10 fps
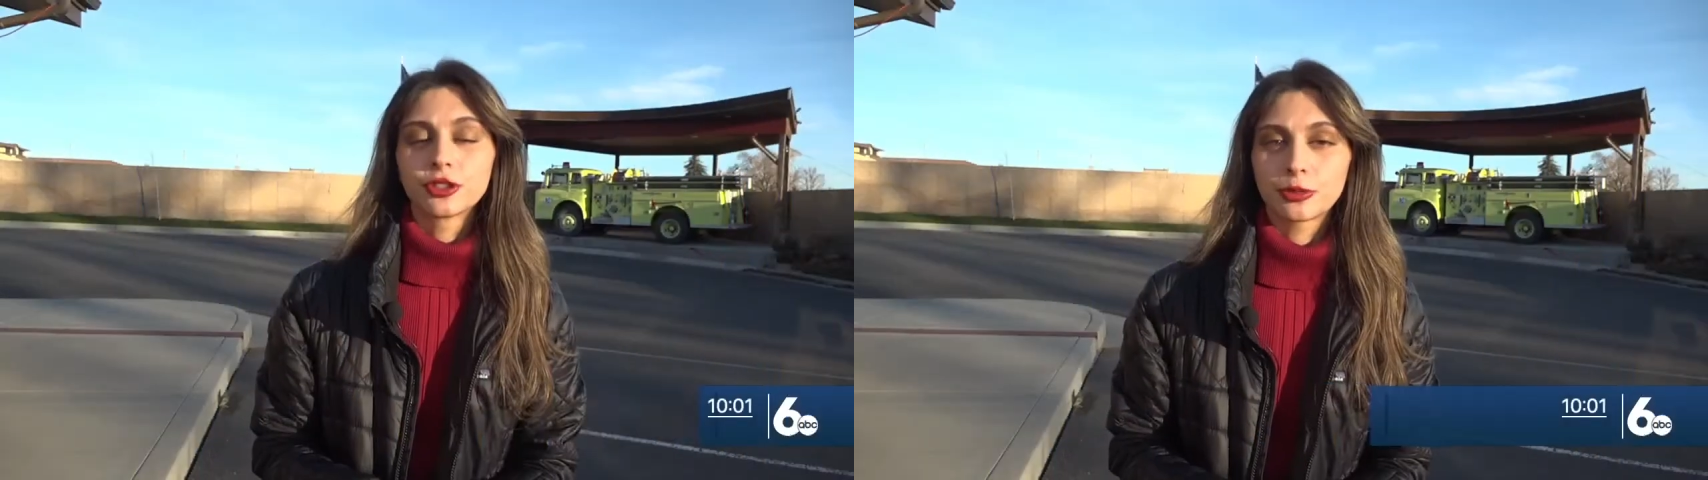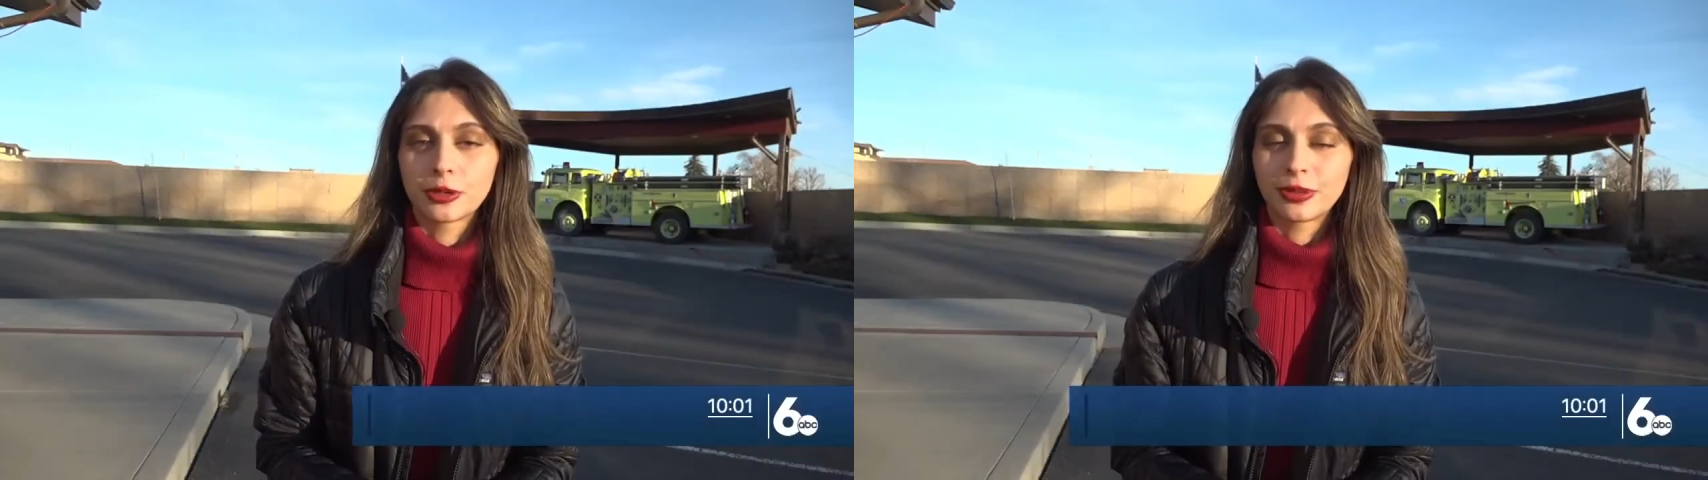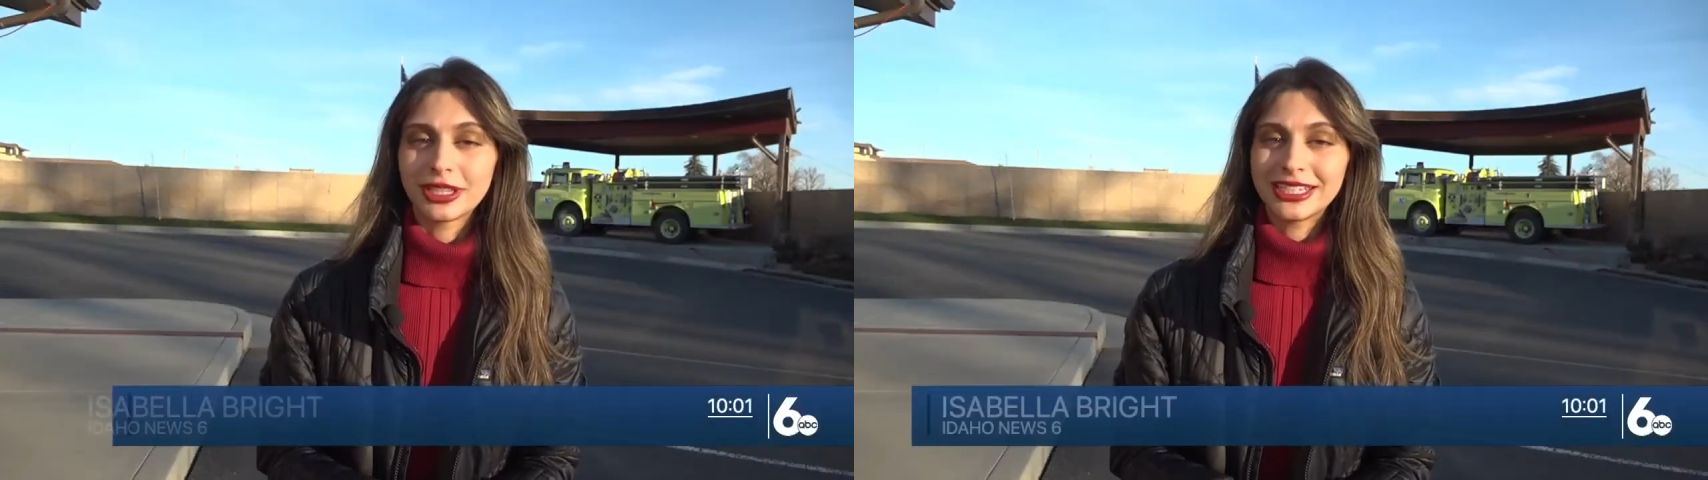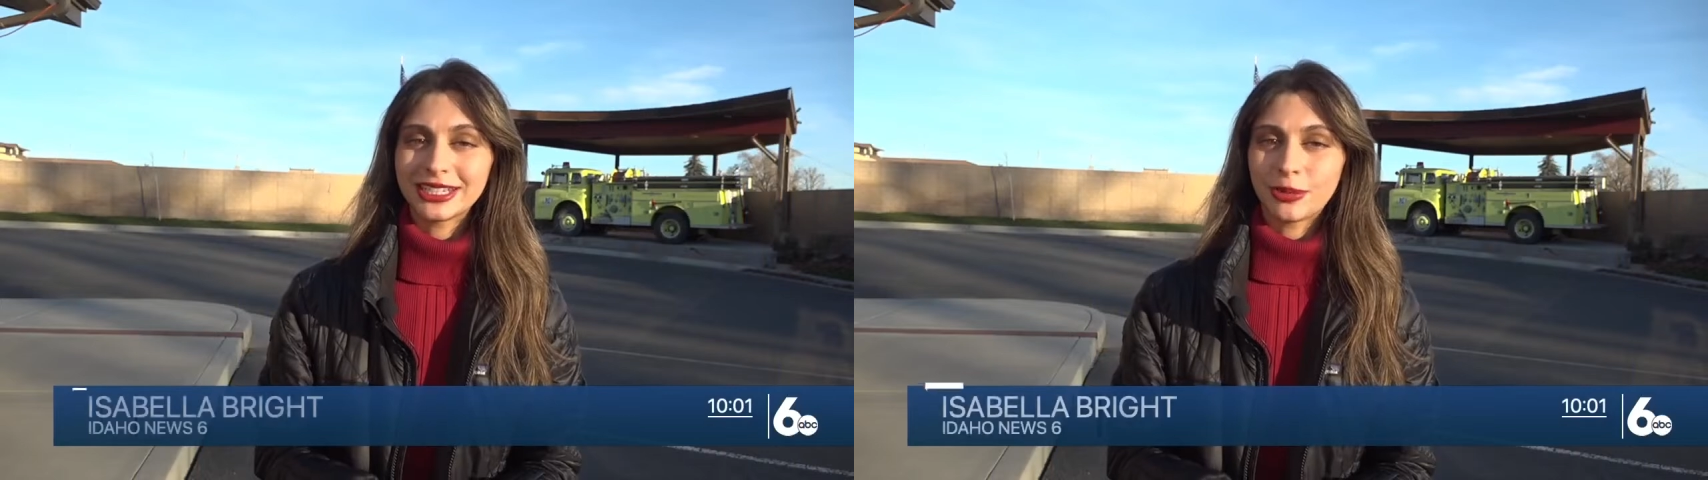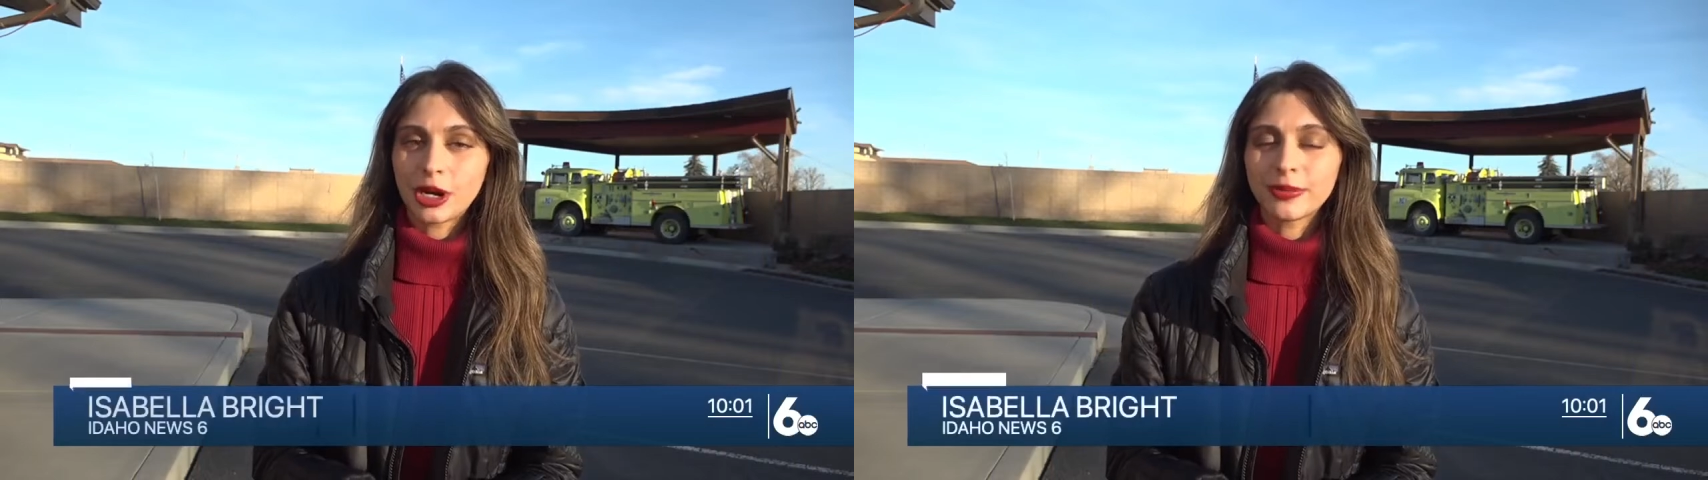Rupert
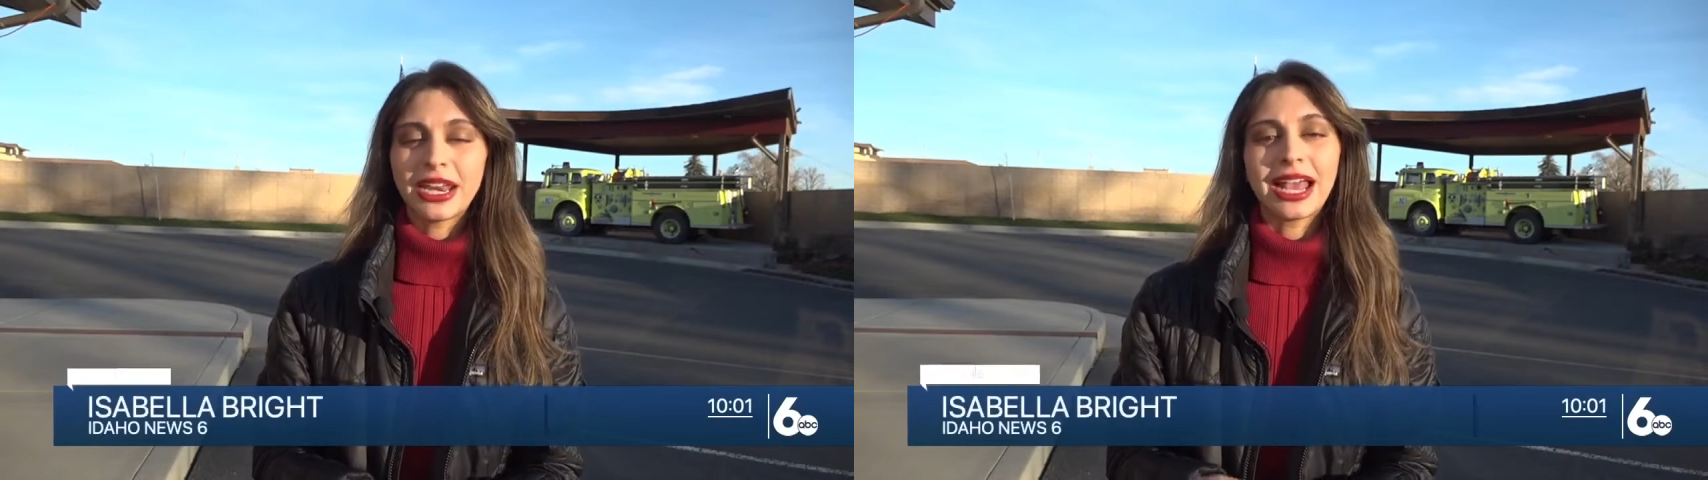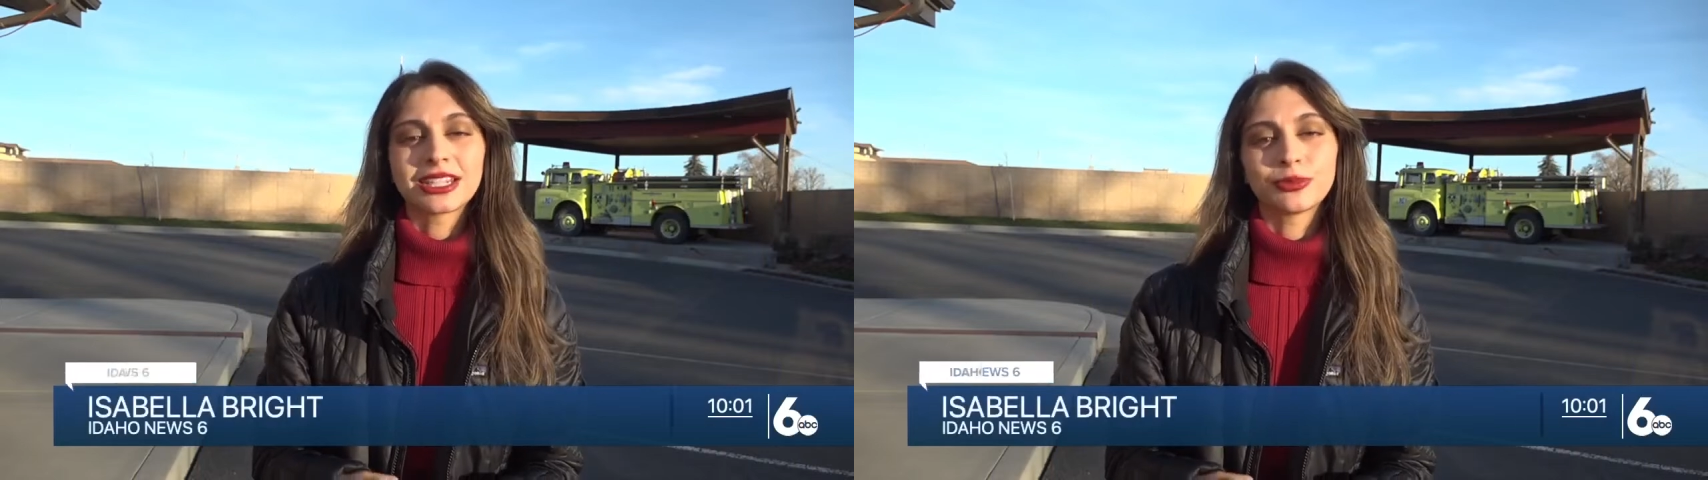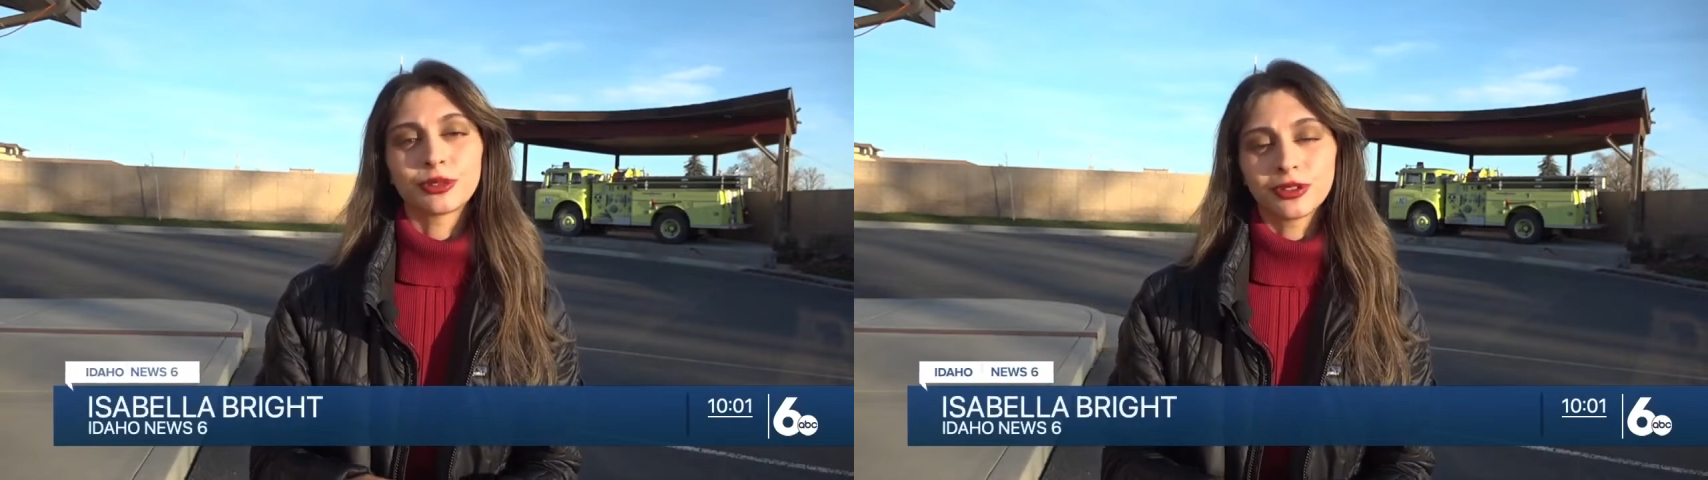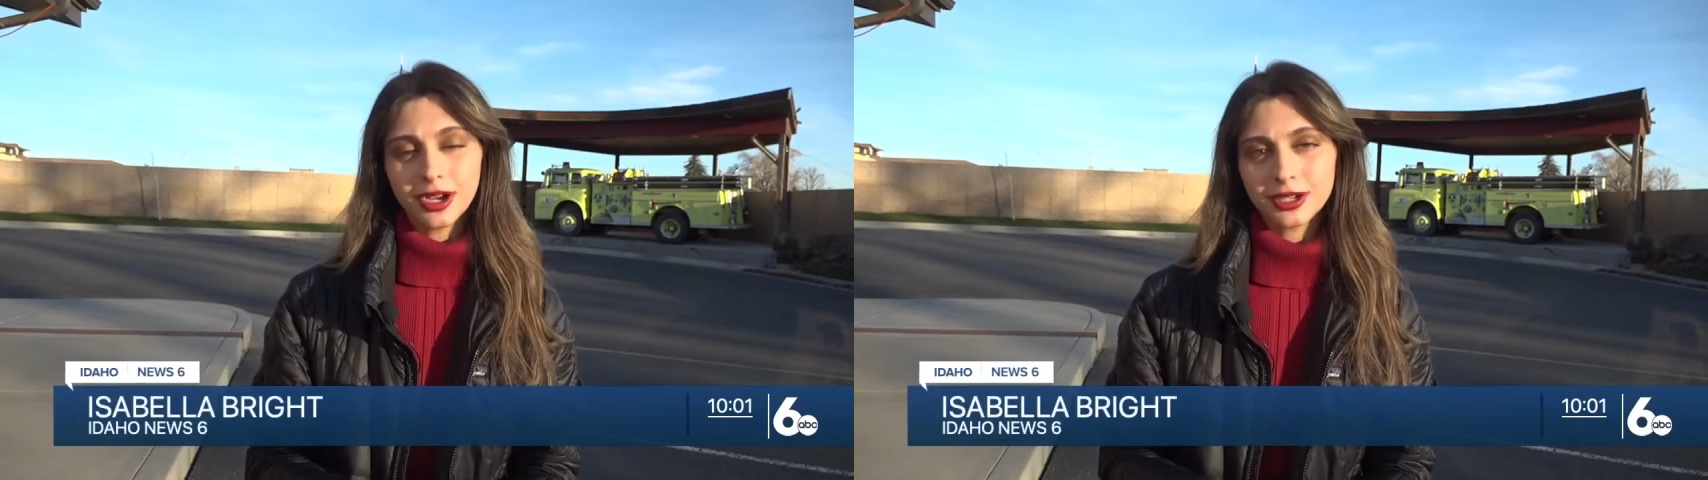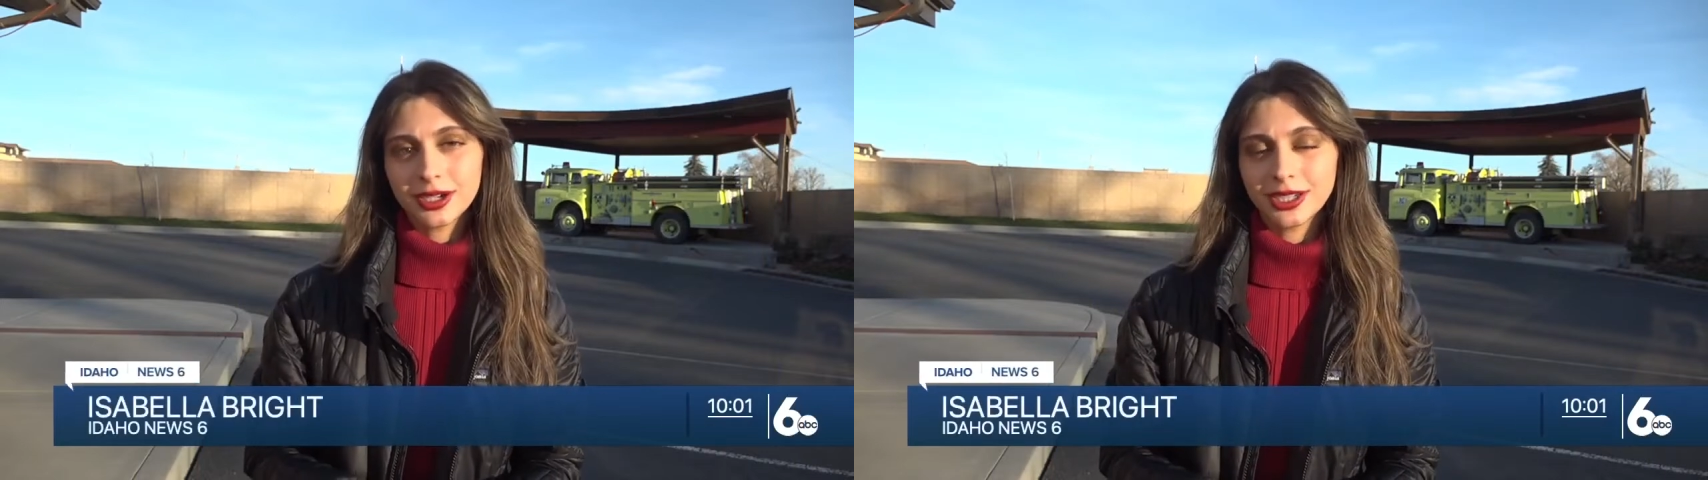Police Department has brought